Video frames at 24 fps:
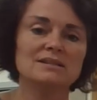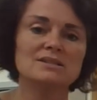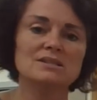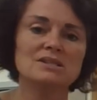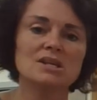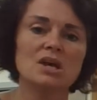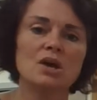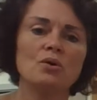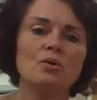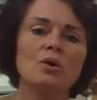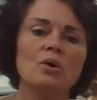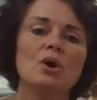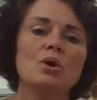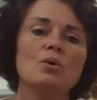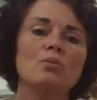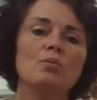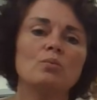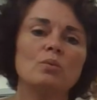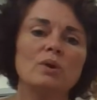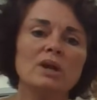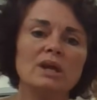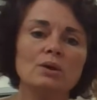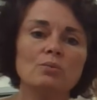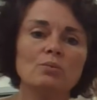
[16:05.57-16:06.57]
So
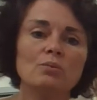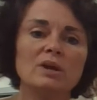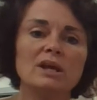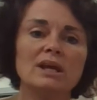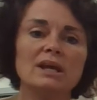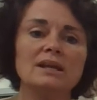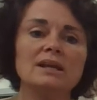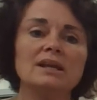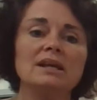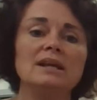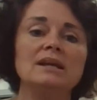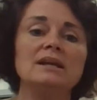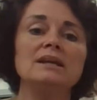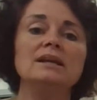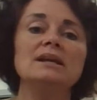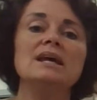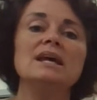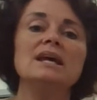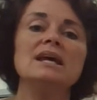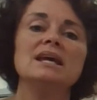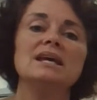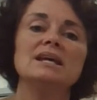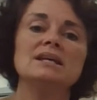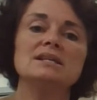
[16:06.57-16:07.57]
rereading
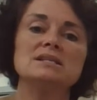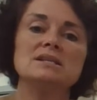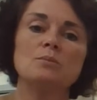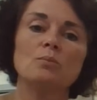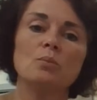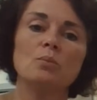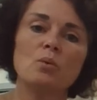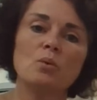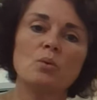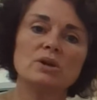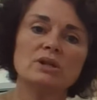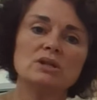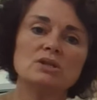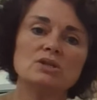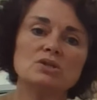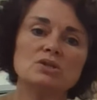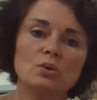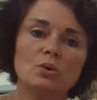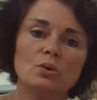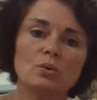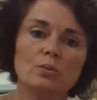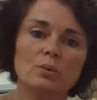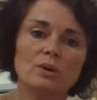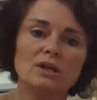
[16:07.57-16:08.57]
is important
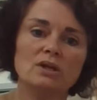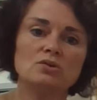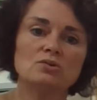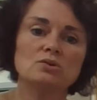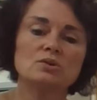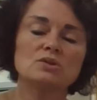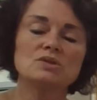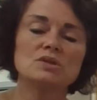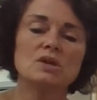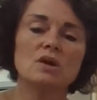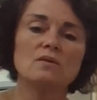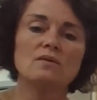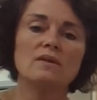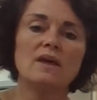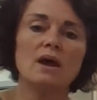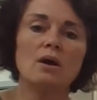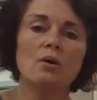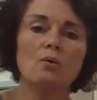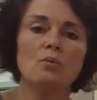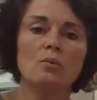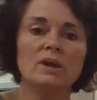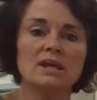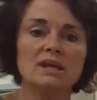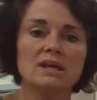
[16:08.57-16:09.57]
to a reader so
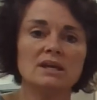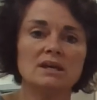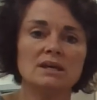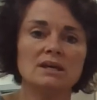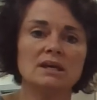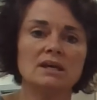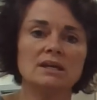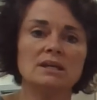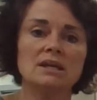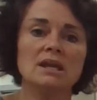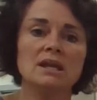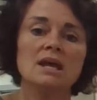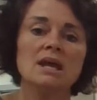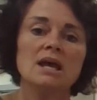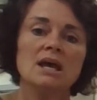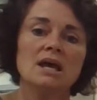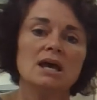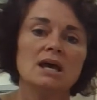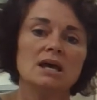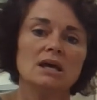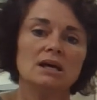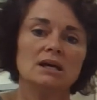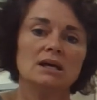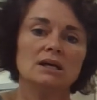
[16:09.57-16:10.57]
that we can
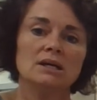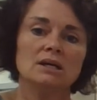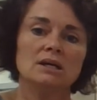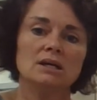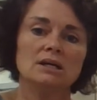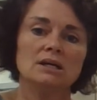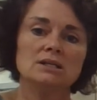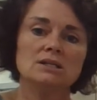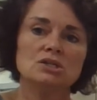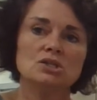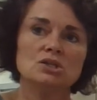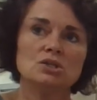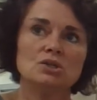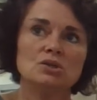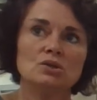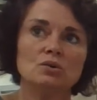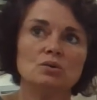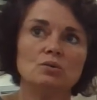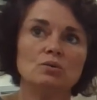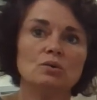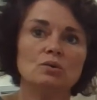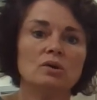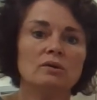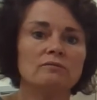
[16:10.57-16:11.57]

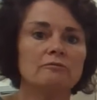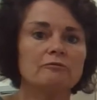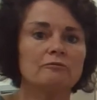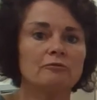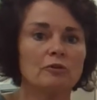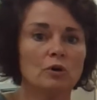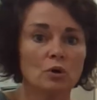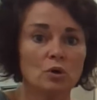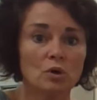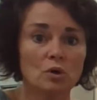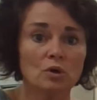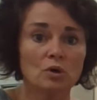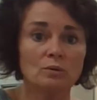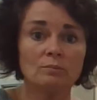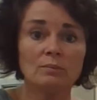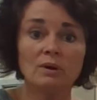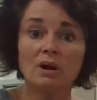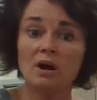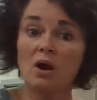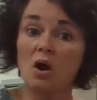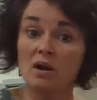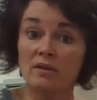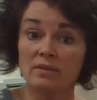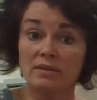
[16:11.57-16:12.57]
to confirm
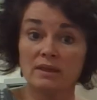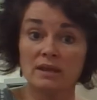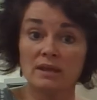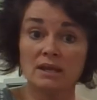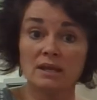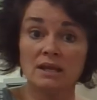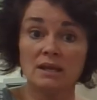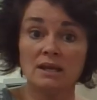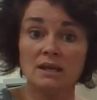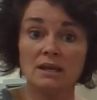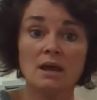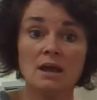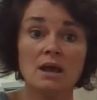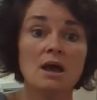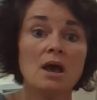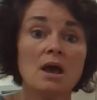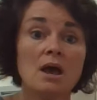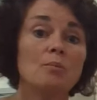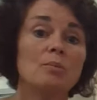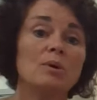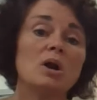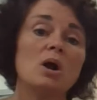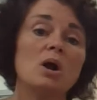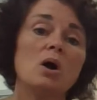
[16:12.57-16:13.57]
our thinking,
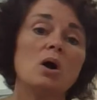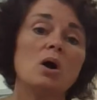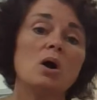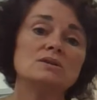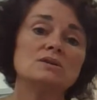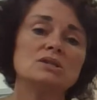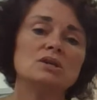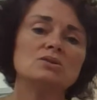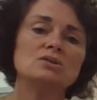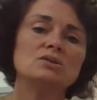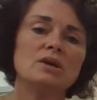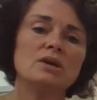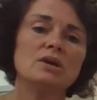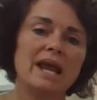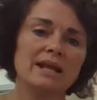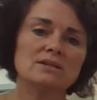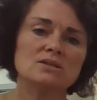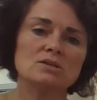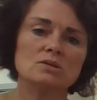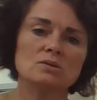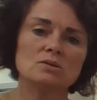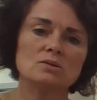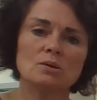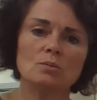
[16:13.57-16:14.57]
but also to
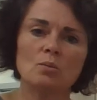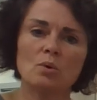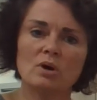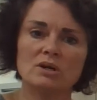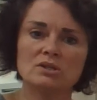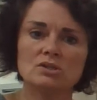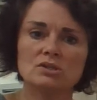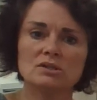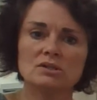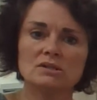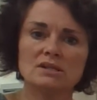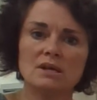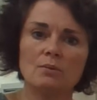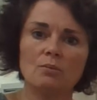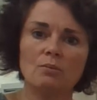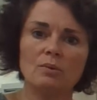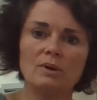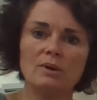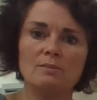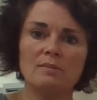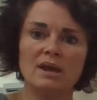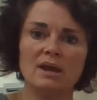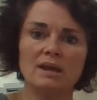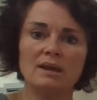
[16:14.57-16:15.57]
answer some questions that we
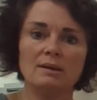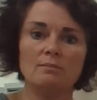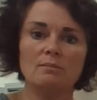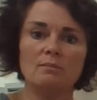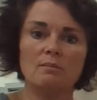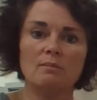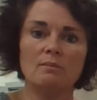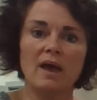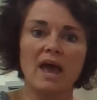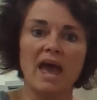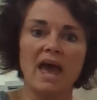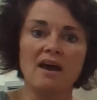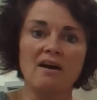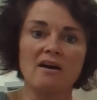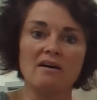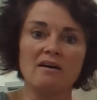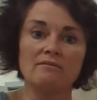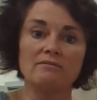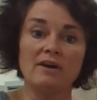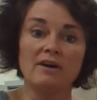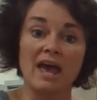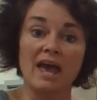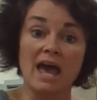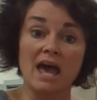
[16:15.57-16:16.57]
may have
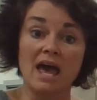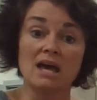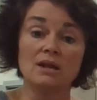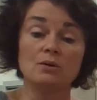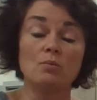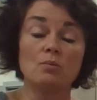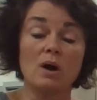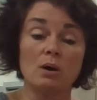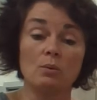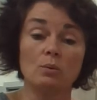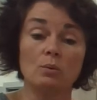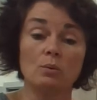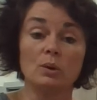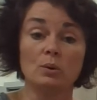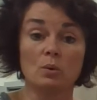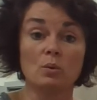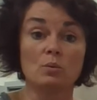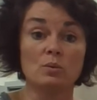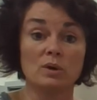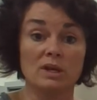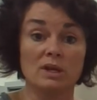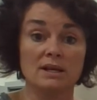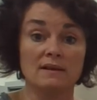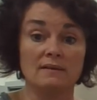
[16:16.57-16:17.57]
had while we were
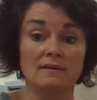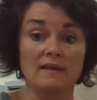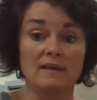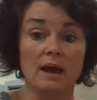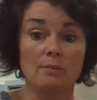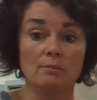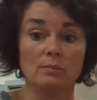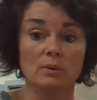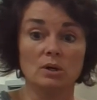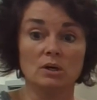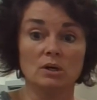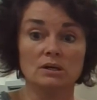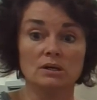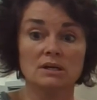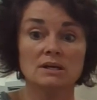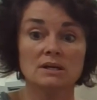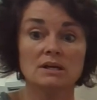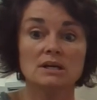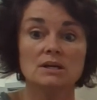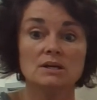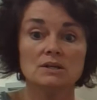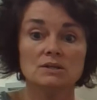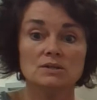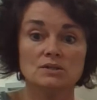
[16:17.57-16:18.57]
reading that book.
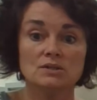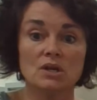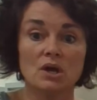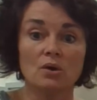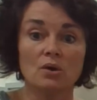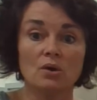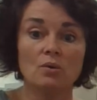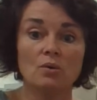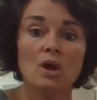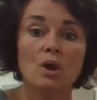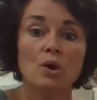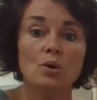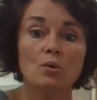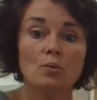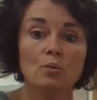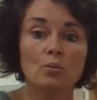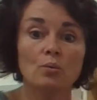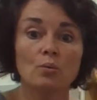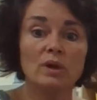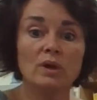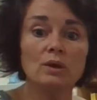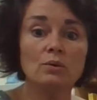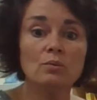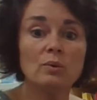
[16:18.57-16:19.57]
So
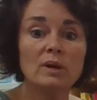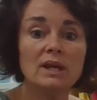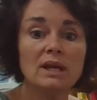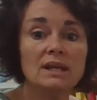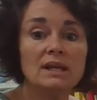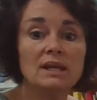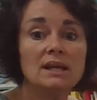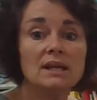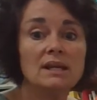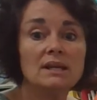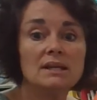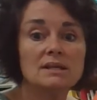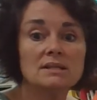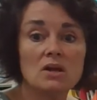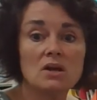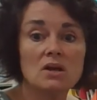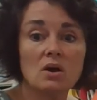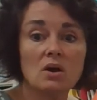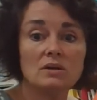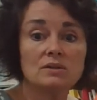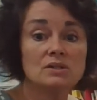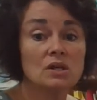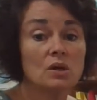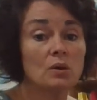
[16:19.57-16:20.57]
rereading is
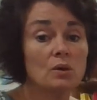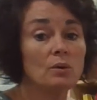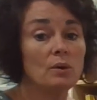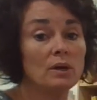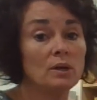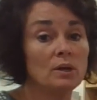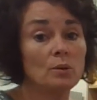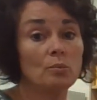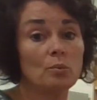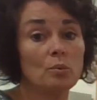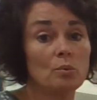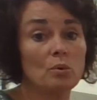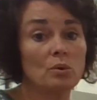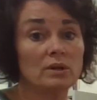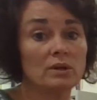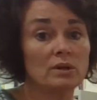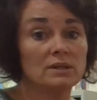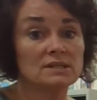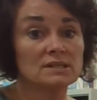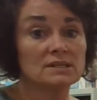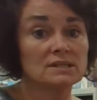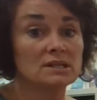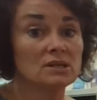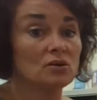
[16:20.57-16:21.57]
also an important
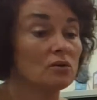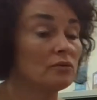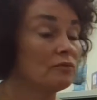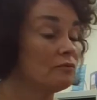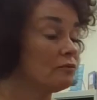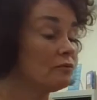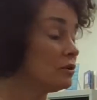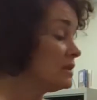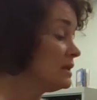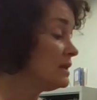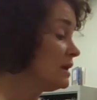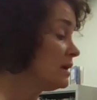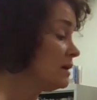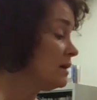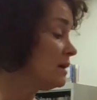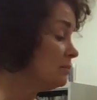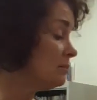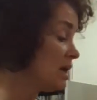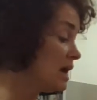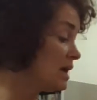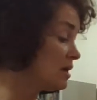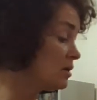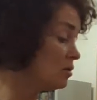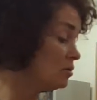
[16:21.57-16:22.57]
skill for them,
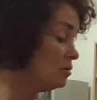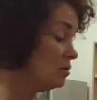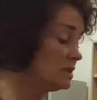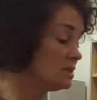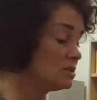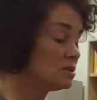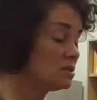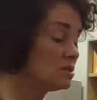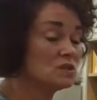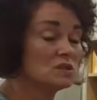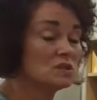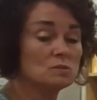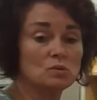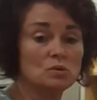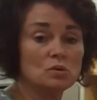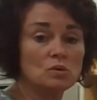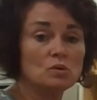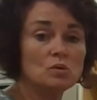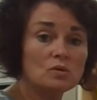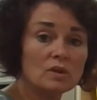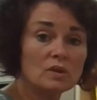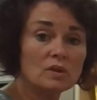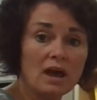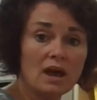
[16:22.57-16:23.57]
not only to
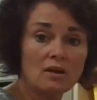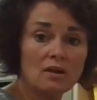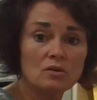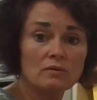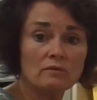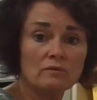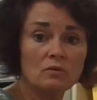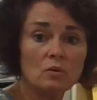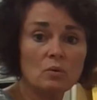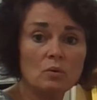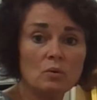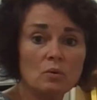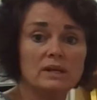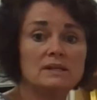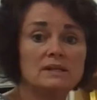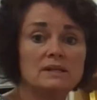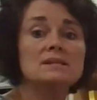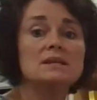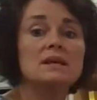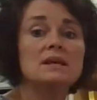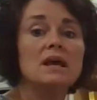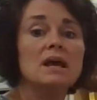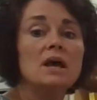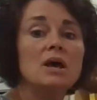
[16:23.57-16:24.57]
smooth out your
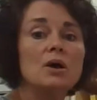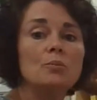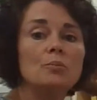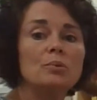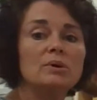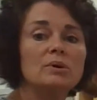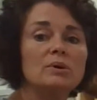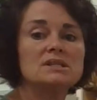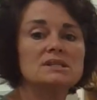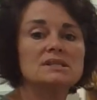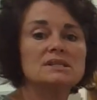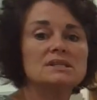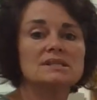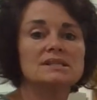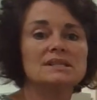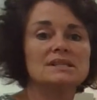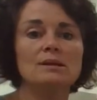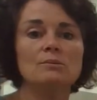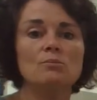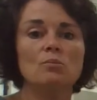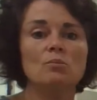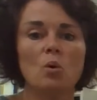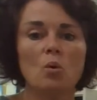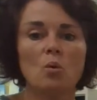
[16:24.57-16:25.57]
voice, but to
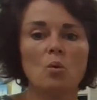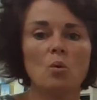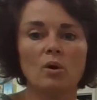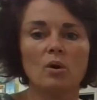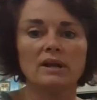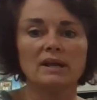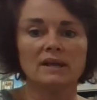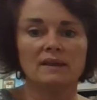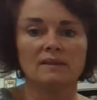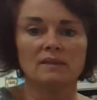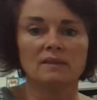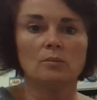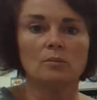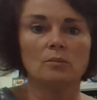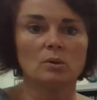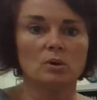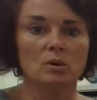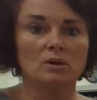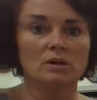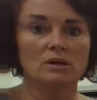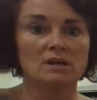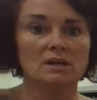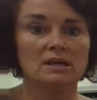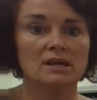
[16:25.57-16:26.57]
see more in the
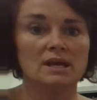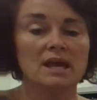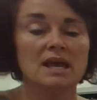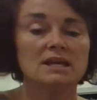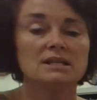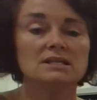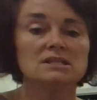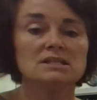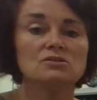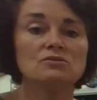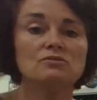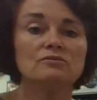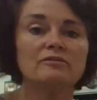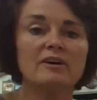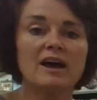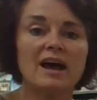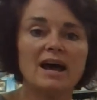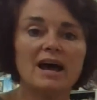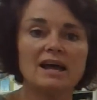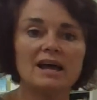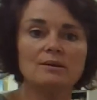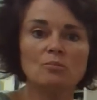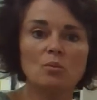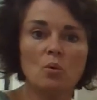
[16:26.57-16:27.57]
book, to
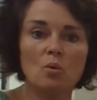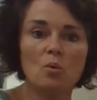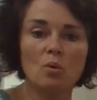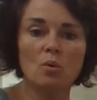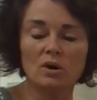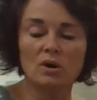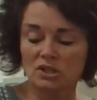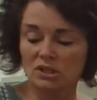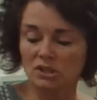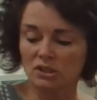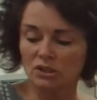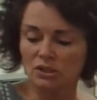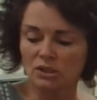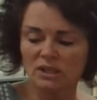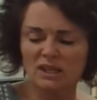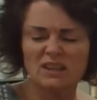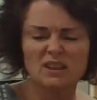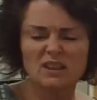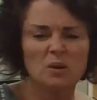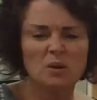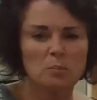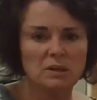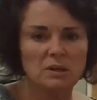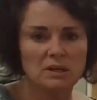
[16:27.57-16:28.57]
find more, to look at
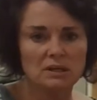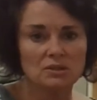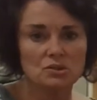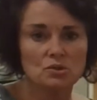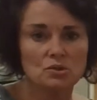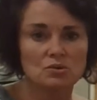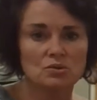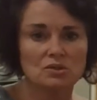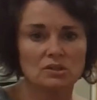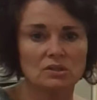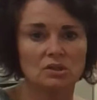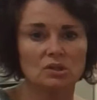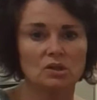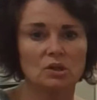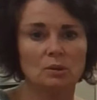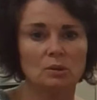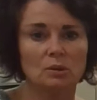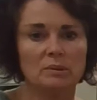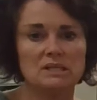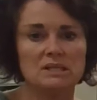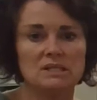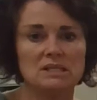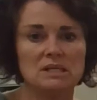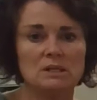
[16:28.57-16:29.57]
the pictures a little
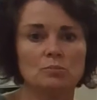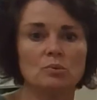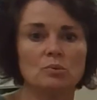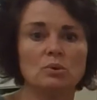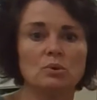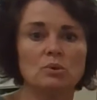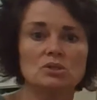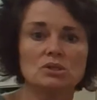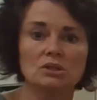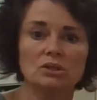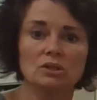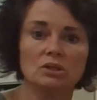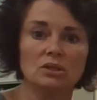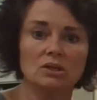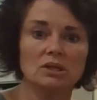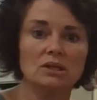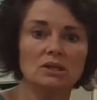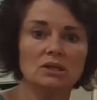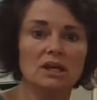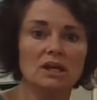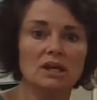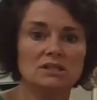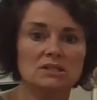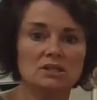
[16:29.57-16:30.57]
bit deeper,
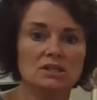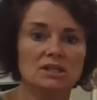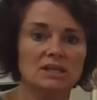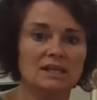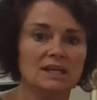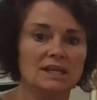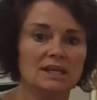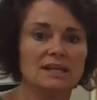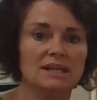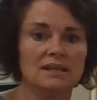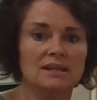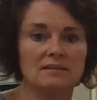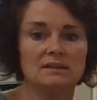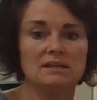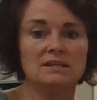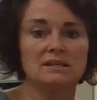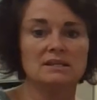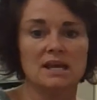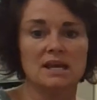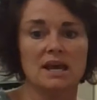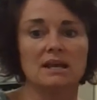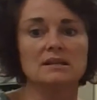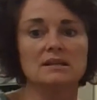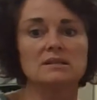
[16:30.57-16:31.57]
to get in the
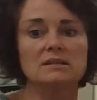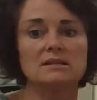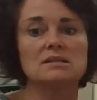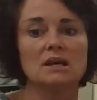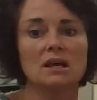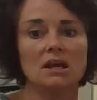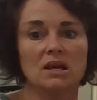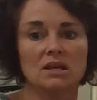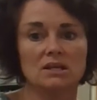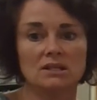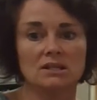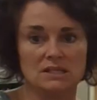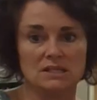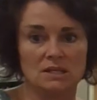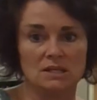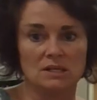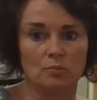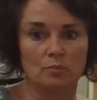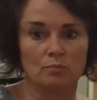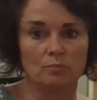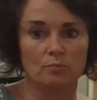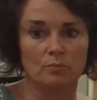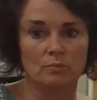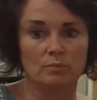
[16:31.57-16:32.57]
text
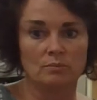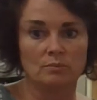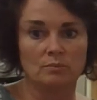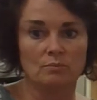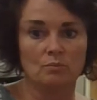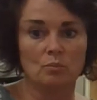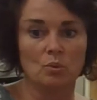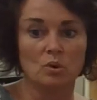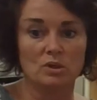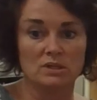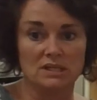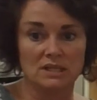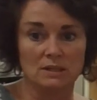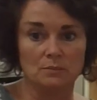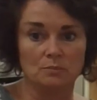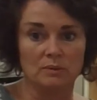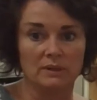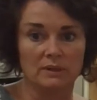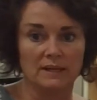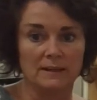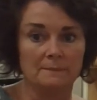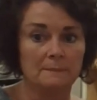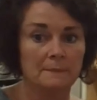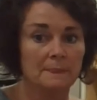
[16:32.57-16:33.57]
more
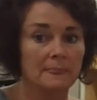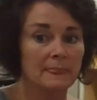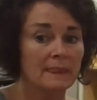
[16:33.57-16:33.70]
deeply.